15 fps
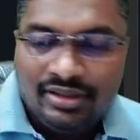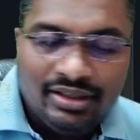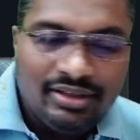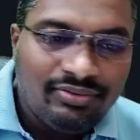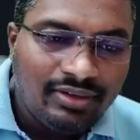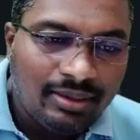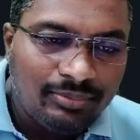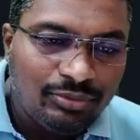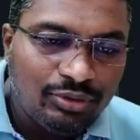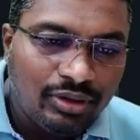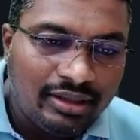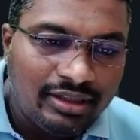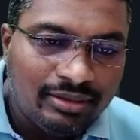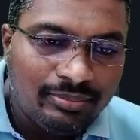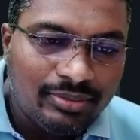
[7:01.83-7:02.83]
If I am
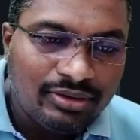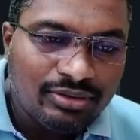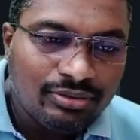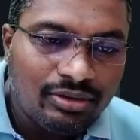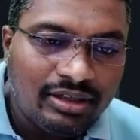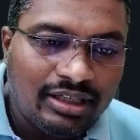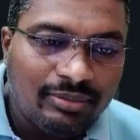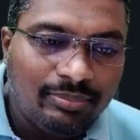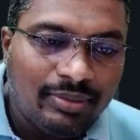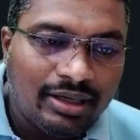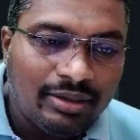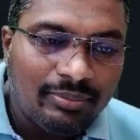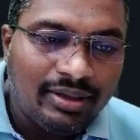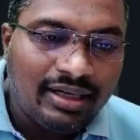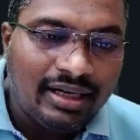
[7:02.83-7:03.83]
joining based on
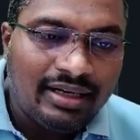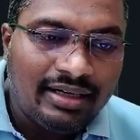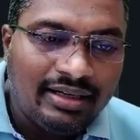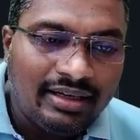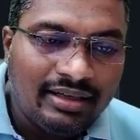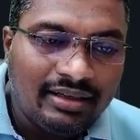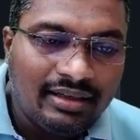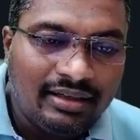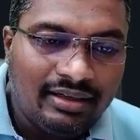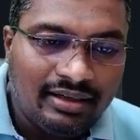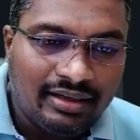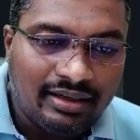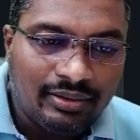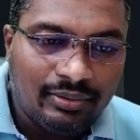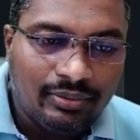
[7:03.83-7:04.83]
department id and
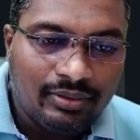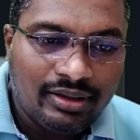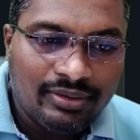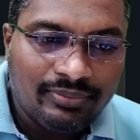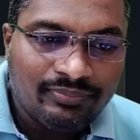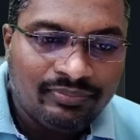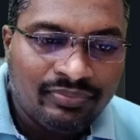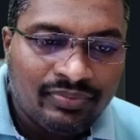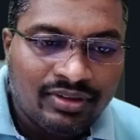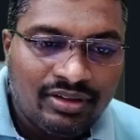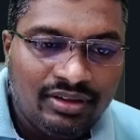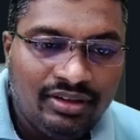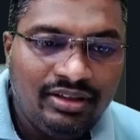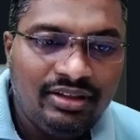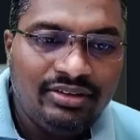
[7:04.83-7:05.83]
country, okay,
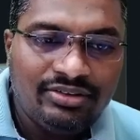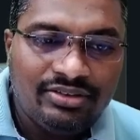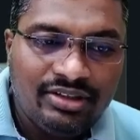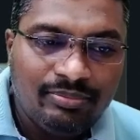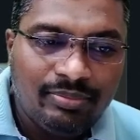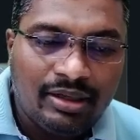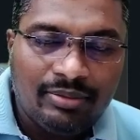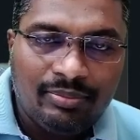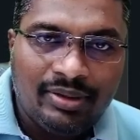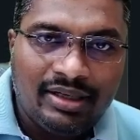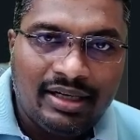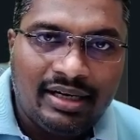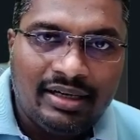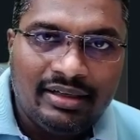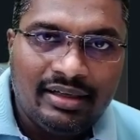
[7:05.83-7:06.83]
each department
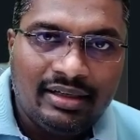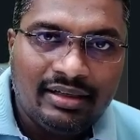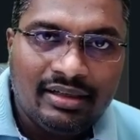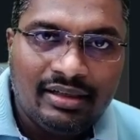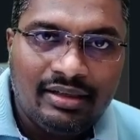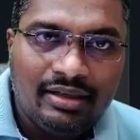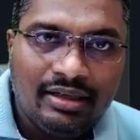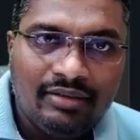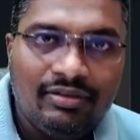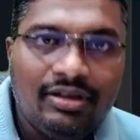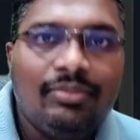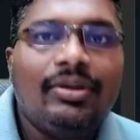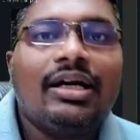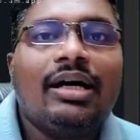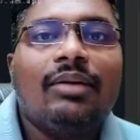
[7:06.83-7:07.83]
id and country
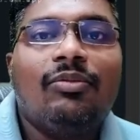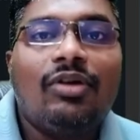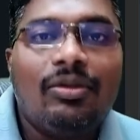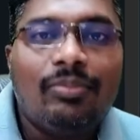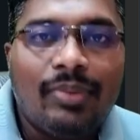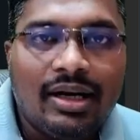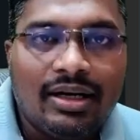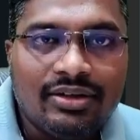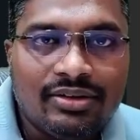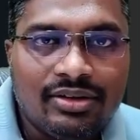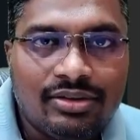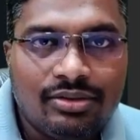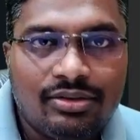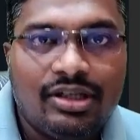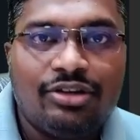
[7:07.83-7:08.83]
will become one partition,
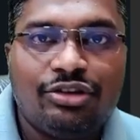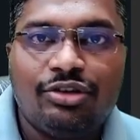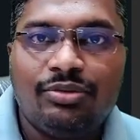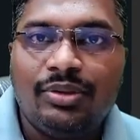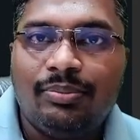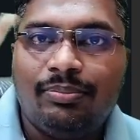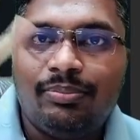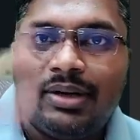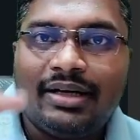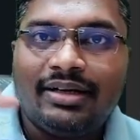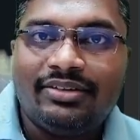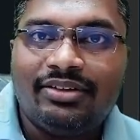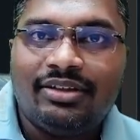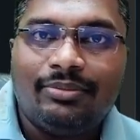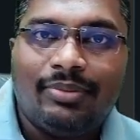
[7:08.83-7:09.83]
so there should be
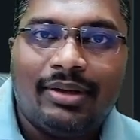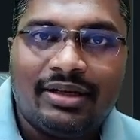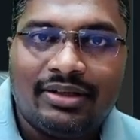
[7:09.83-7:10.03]
partition